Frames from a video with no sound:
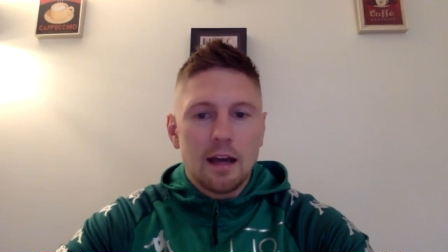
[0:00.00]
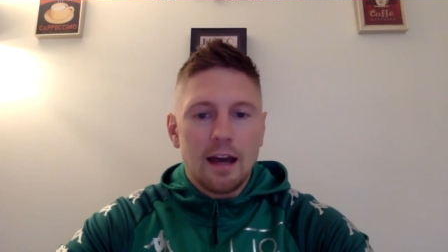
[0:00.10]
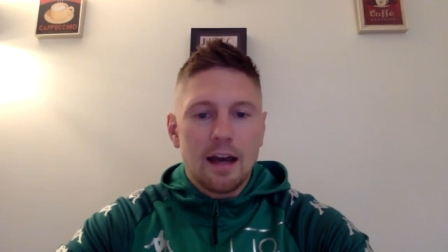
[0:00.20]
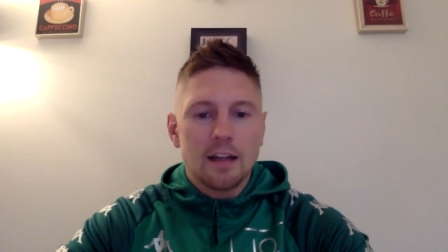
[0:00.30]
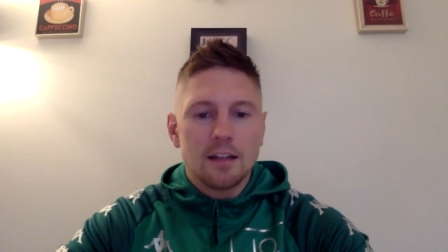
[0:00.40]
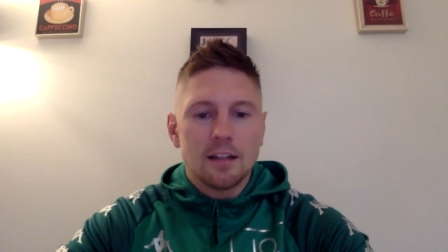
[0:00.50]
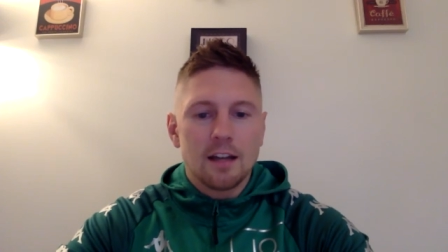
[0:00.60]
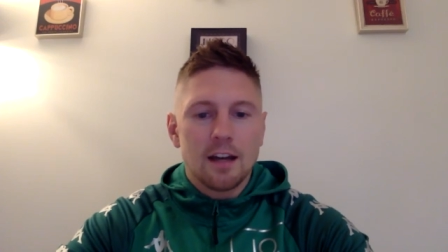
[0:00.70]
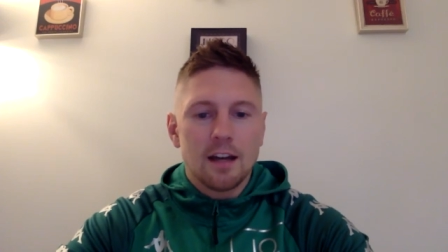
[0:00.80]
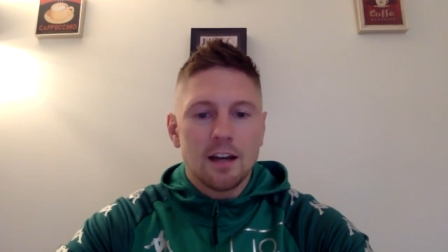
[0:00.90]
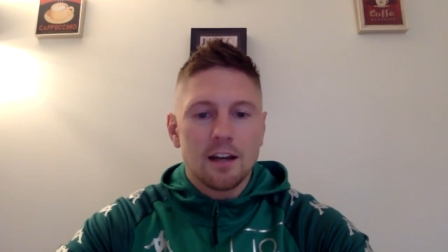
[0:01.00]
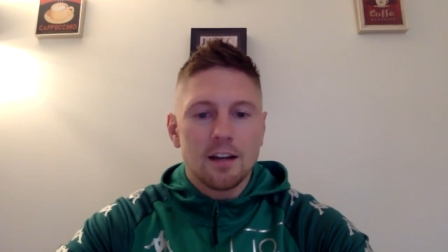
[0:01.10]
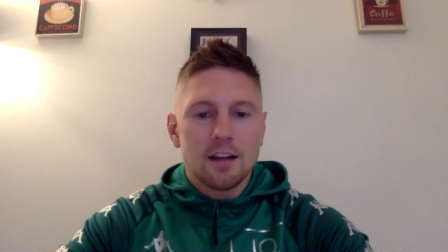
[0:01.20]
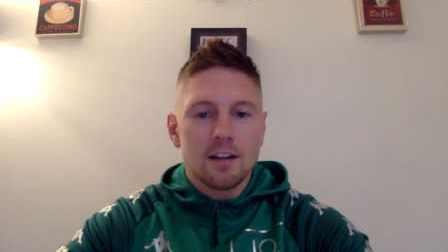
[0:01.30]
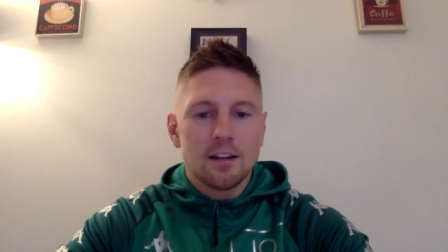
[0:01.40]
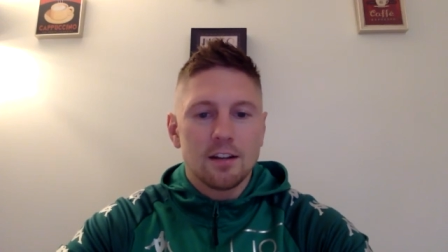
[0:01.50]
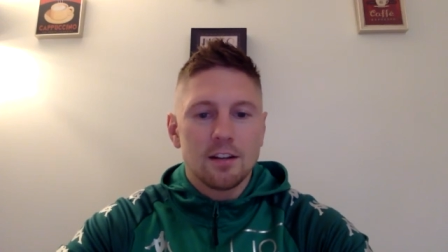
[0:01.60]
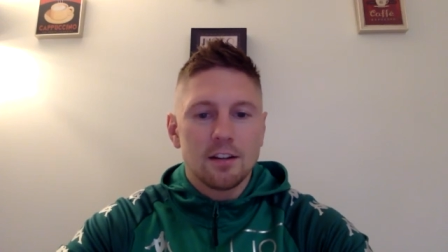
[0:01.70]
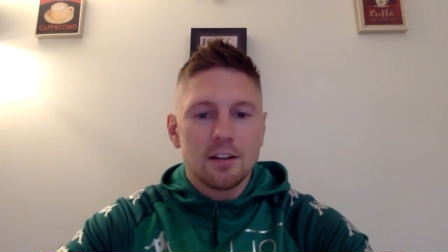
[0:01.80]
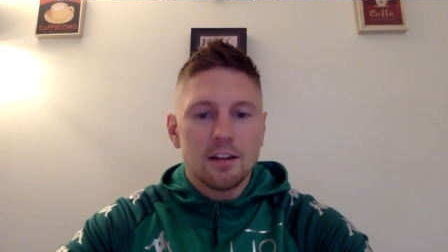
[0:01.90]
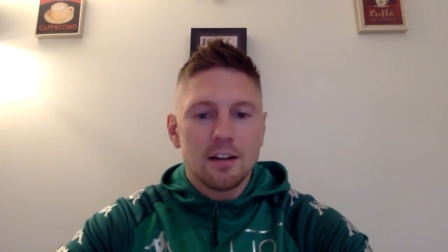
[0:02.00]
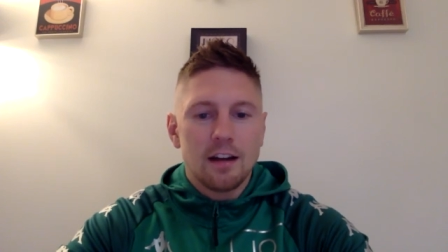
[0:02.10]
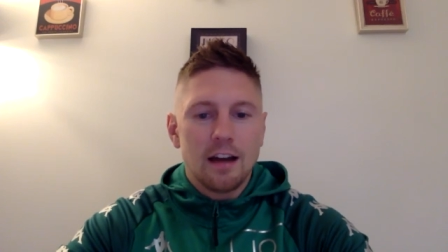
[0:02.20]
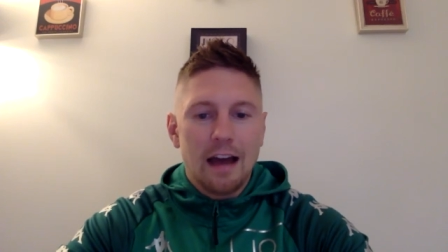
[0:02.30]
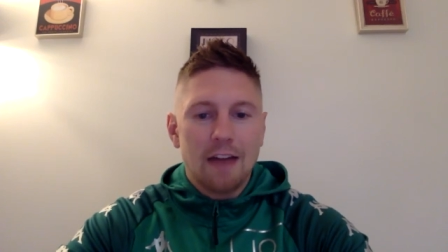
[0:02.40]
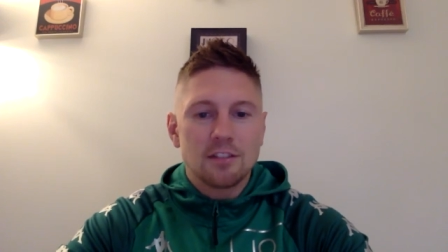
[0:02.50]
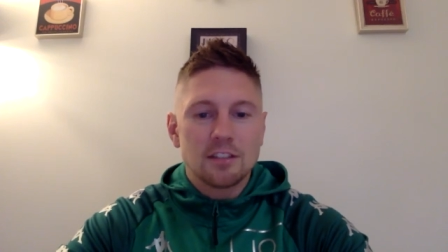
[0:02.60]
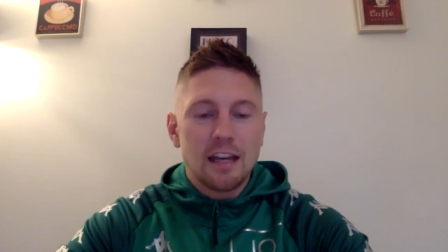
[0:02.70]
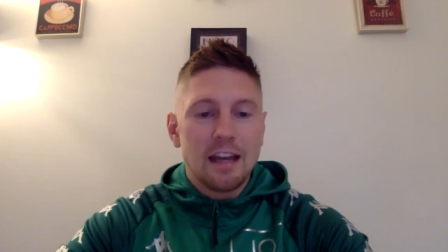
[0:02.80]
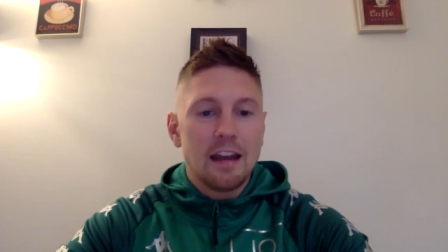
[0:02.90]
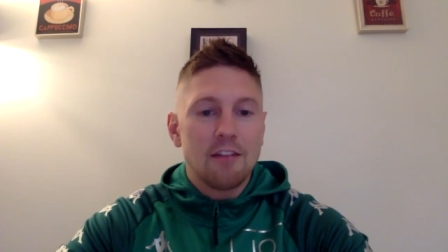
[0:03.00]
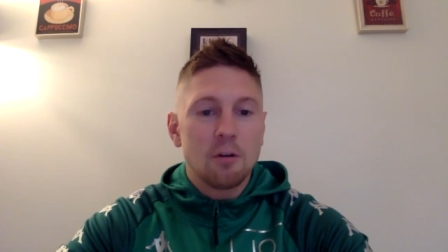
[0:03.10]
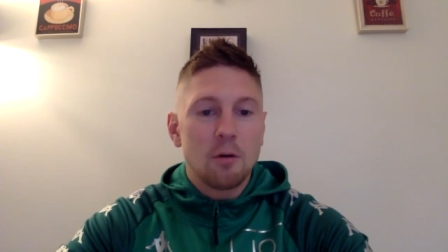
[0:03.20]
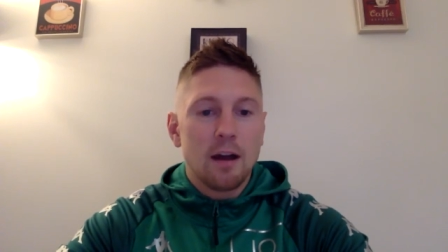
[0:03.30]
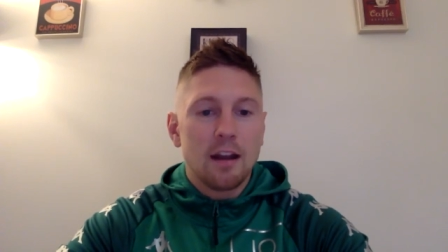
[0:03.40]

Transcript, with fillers: and uh, I have to say every one of